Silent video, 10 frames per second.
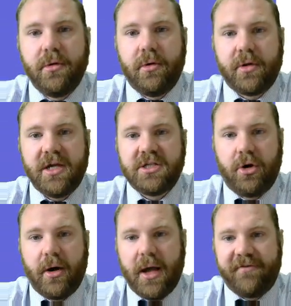Okay,
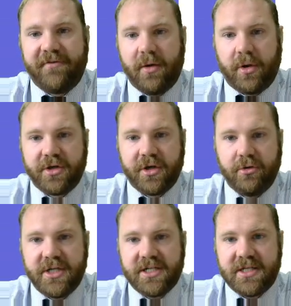so if I want to
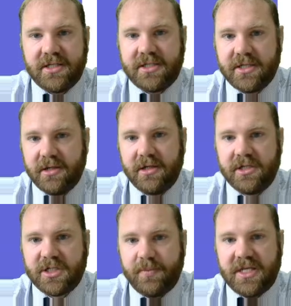know distance,
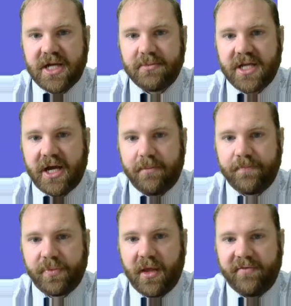speed times time.
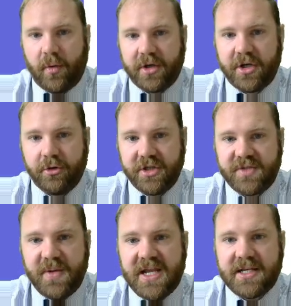If I want to know the
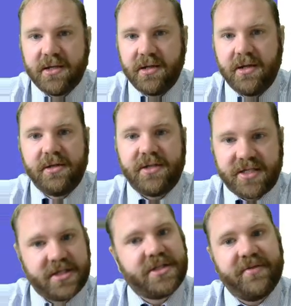speed,
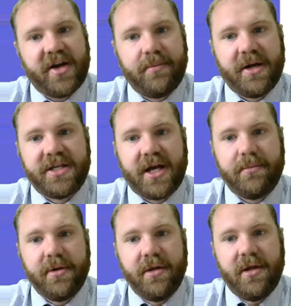distance divided by
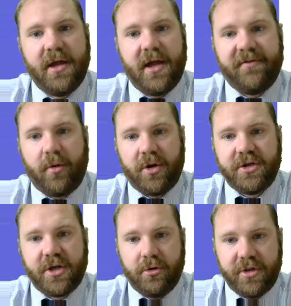time. If I want
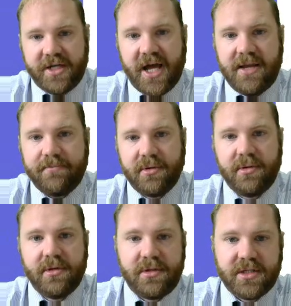to know the time,
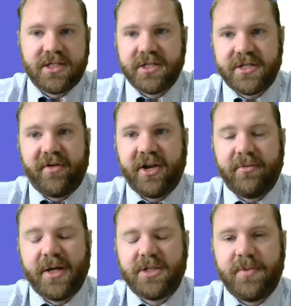distance divided
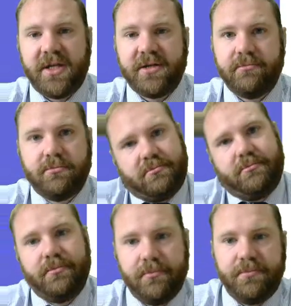by speed.
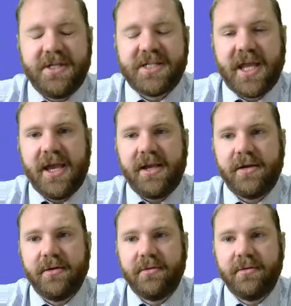Piece of cake.